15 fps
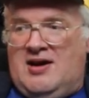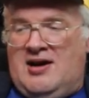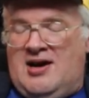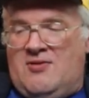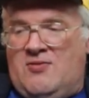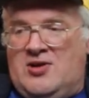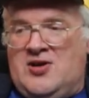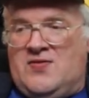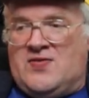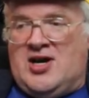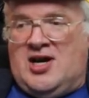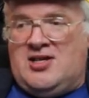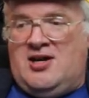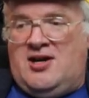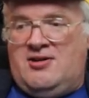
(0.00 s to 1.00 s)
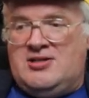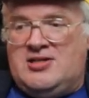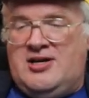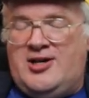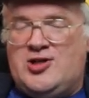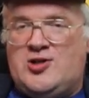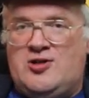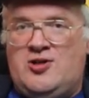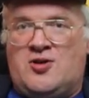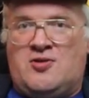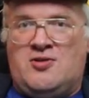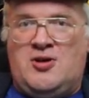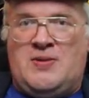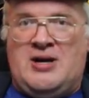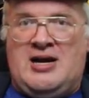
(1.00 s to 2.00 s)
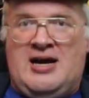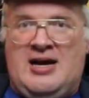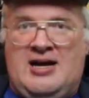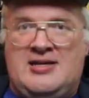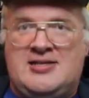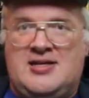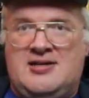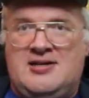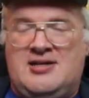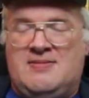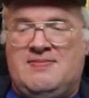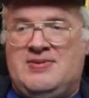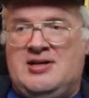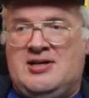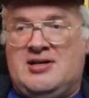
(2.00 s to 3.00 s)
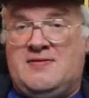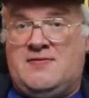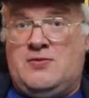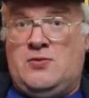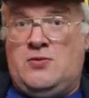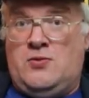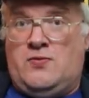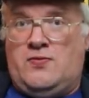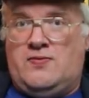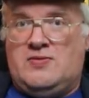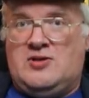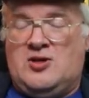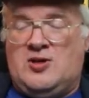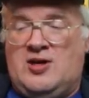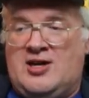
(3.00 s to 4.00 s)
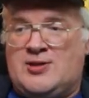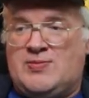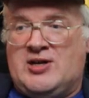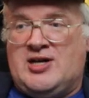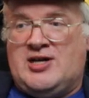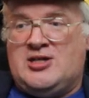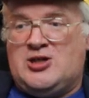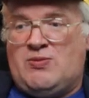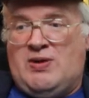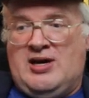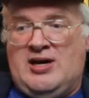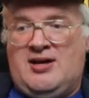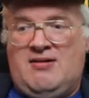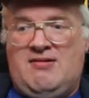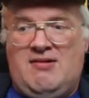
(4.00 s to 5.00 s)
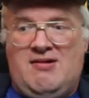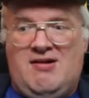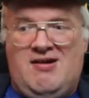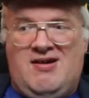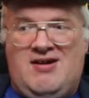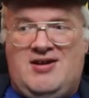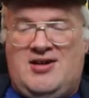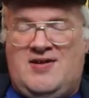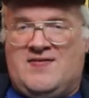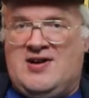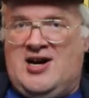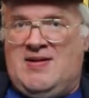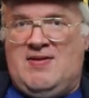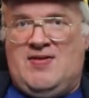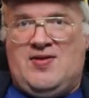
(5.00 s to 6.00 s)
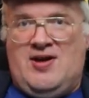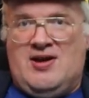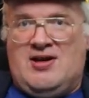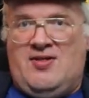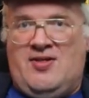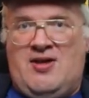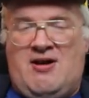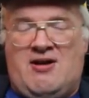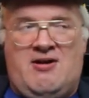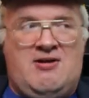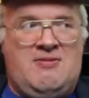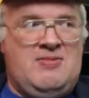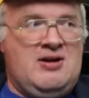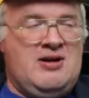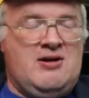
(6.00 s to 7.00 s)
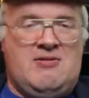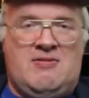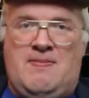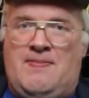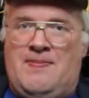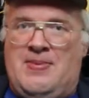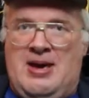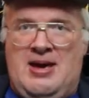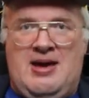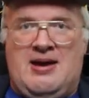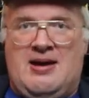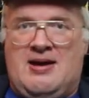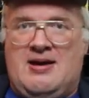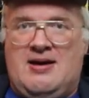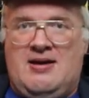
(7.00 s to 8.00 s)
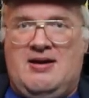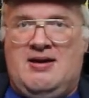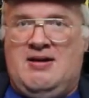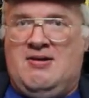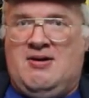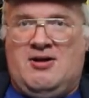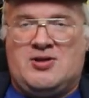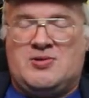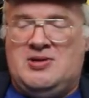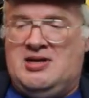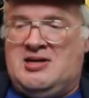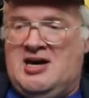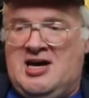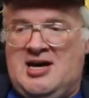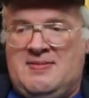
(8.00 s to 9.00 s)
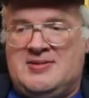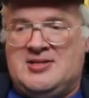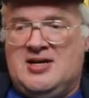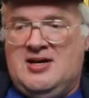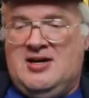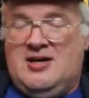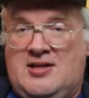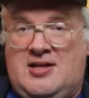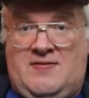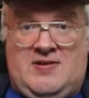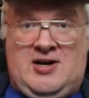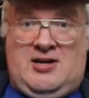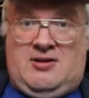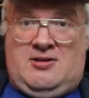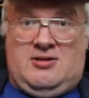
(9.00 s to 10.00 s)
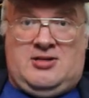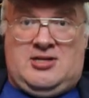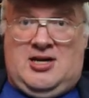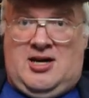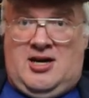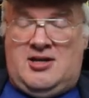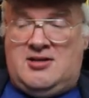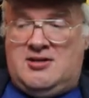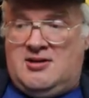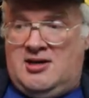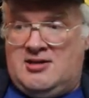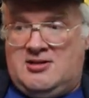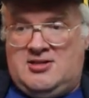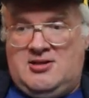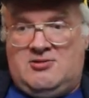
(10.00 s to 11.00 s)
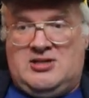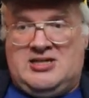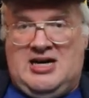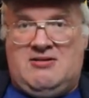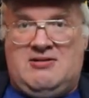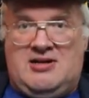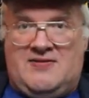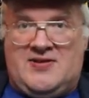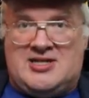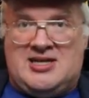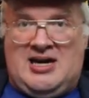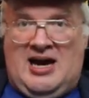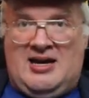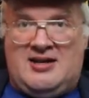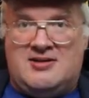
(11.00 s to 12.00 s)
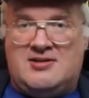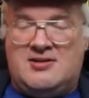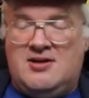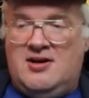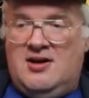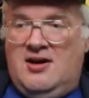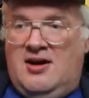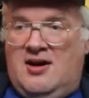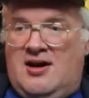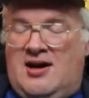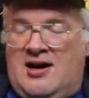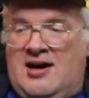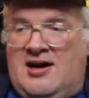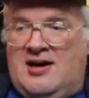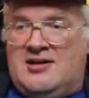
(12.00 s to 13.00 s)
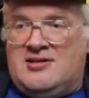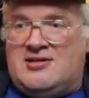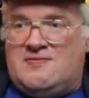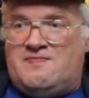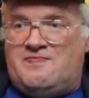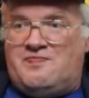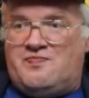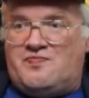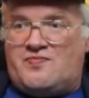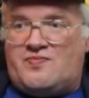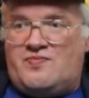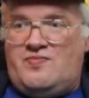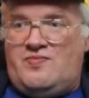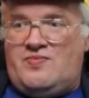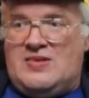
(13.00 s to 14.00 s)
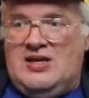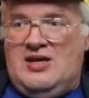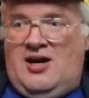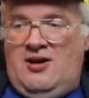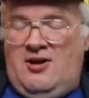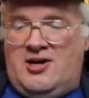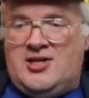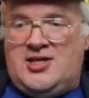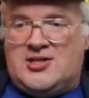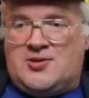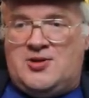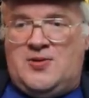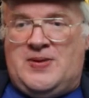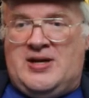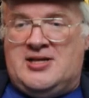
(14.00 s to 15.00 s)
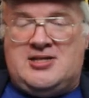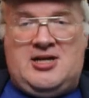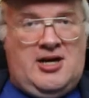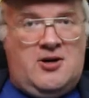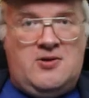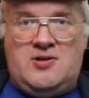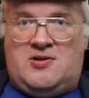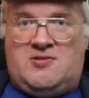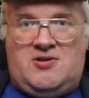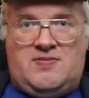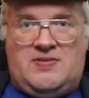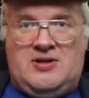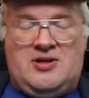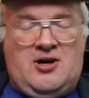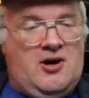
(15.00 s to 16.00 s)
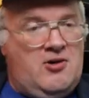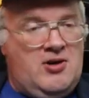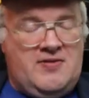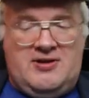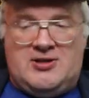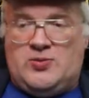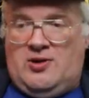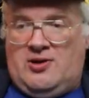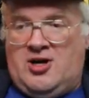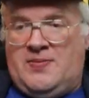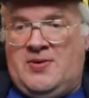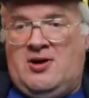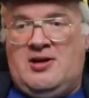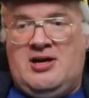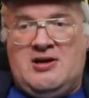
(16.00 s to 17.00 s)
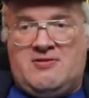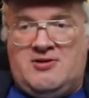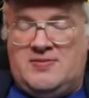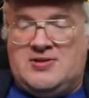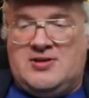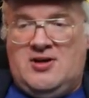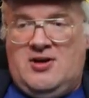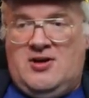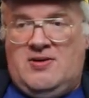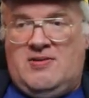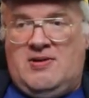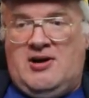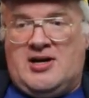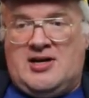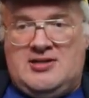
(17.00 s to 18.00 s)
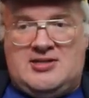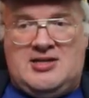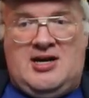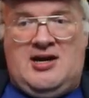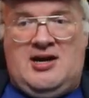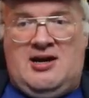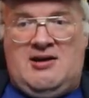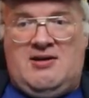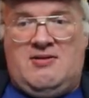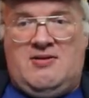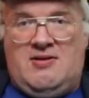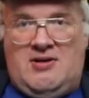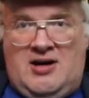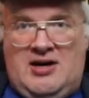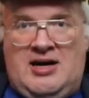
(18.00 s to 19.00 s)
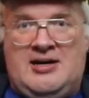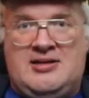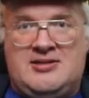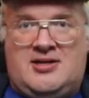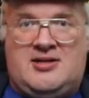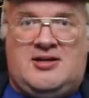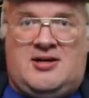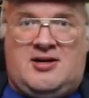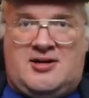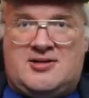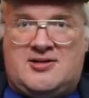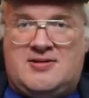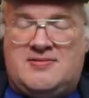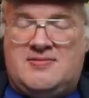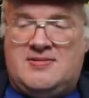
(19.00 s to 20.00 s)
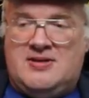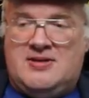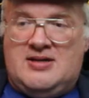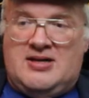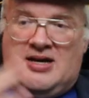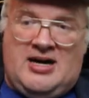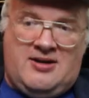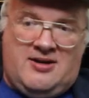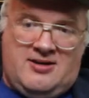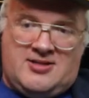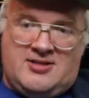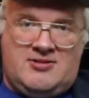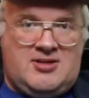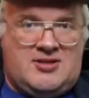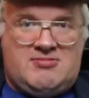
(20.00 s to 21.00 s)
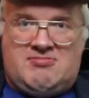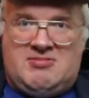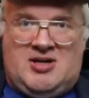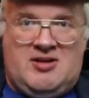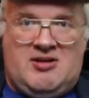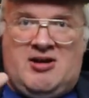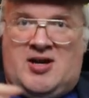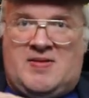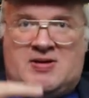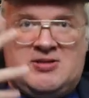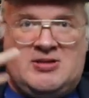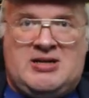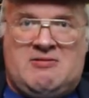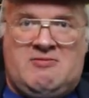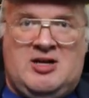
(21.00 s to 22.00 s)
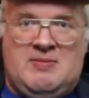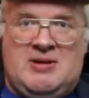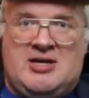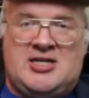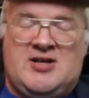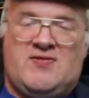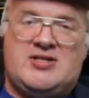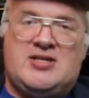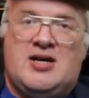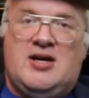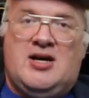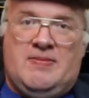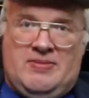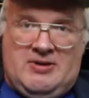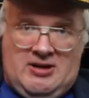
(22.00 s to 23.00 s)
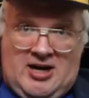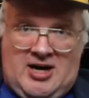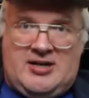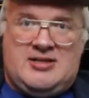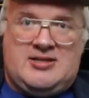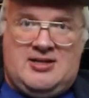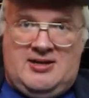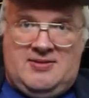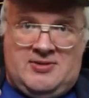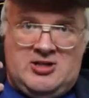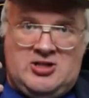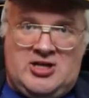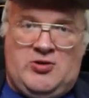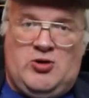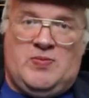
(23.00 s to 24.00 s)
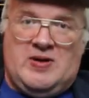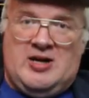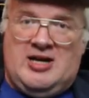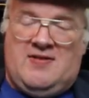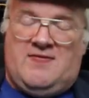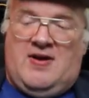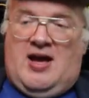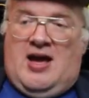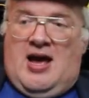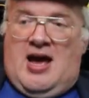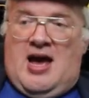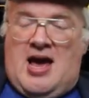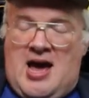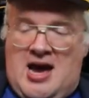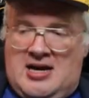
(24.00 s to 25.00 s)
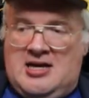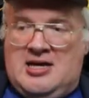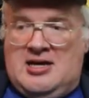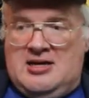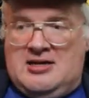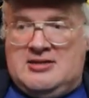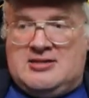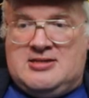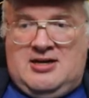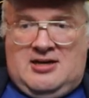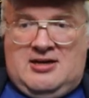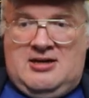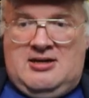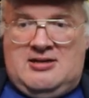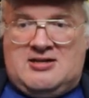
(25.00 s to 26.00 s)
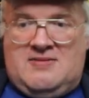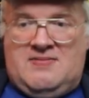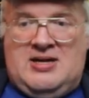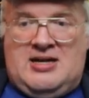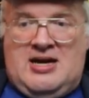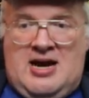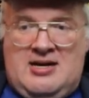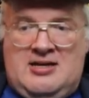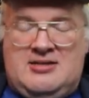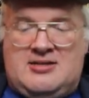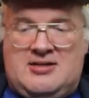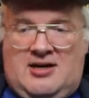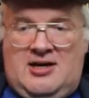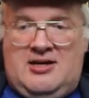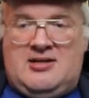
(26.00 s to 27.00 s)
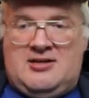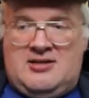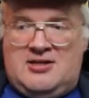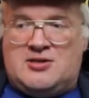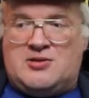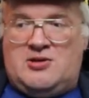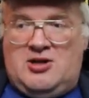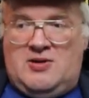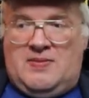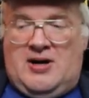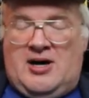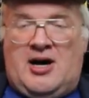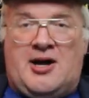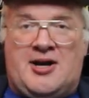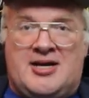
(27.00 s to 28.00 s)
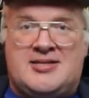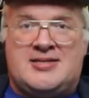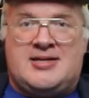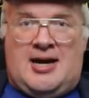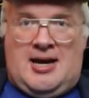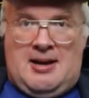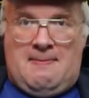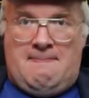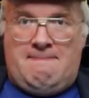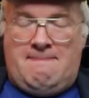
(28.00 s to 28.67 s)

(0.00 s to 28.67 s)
And when you've got the host nation in your group, it adds a little bit of oof to things because Japan, you've got to be thinking they're going to be going big in all three games. They've got a good side, like there's no doubting they've got talent. And I look at this group, and it's the only group in the whole of this World Cup, all eight groups, where I can say hand on heart, and also just on the air, because does that really make a difference? But honestly, my genuine belief, any side can beat any side in this group on its day.